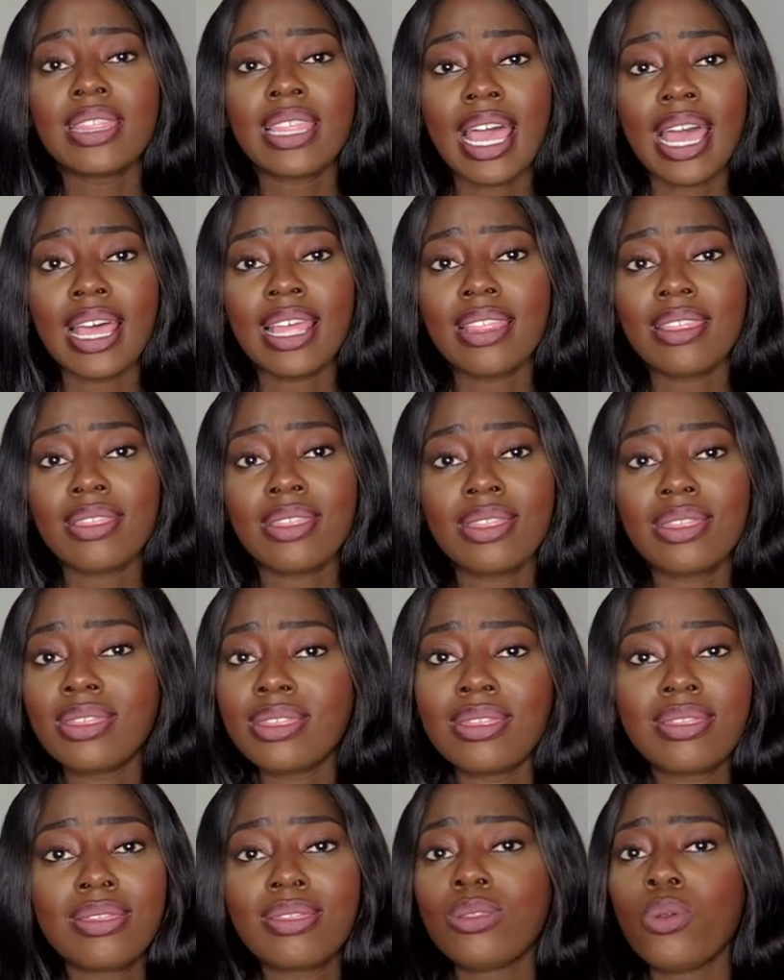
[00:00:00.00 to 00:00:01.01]
That
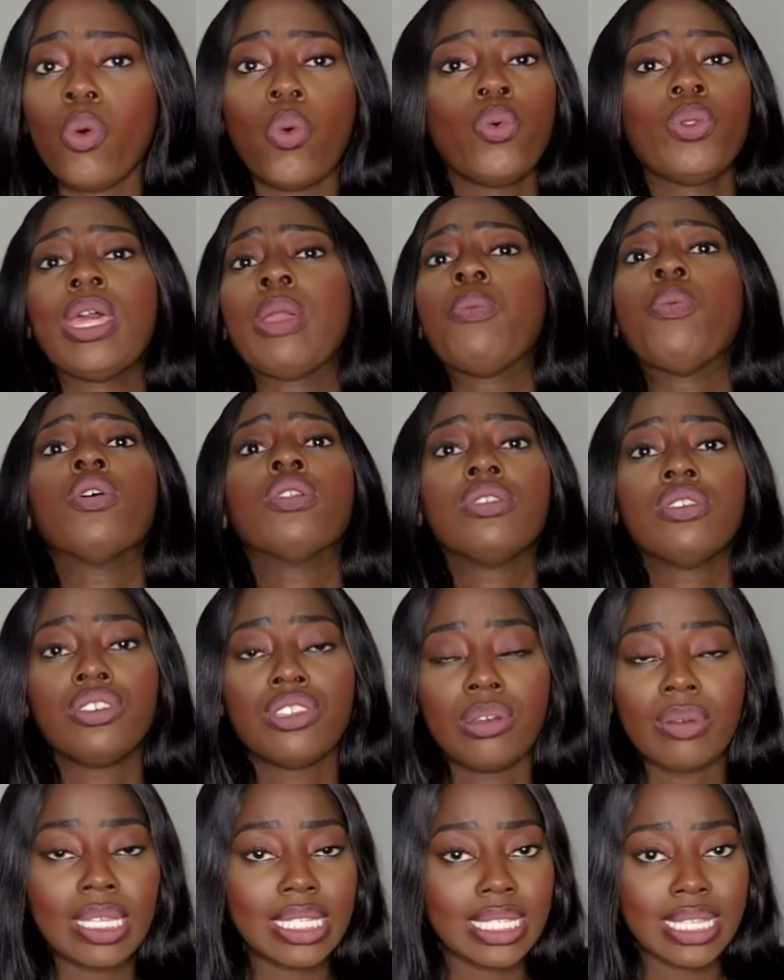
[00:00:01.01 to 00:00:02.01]
all they want to
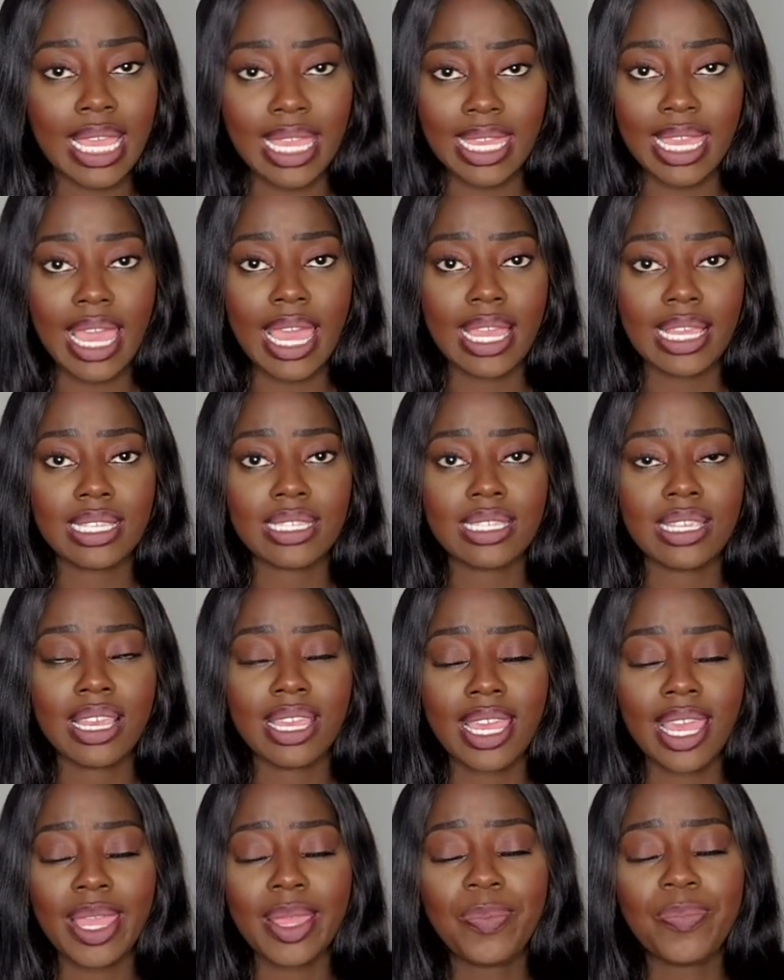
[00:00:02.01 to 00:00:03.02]
do is say yes,
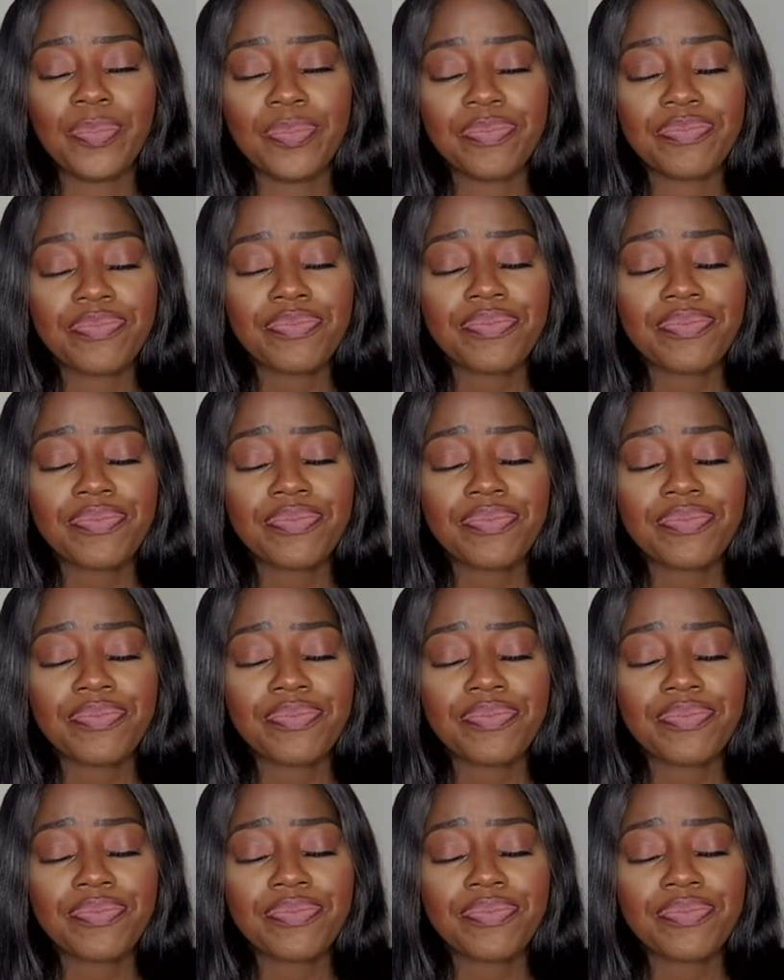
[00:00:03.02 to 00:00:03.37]
okay?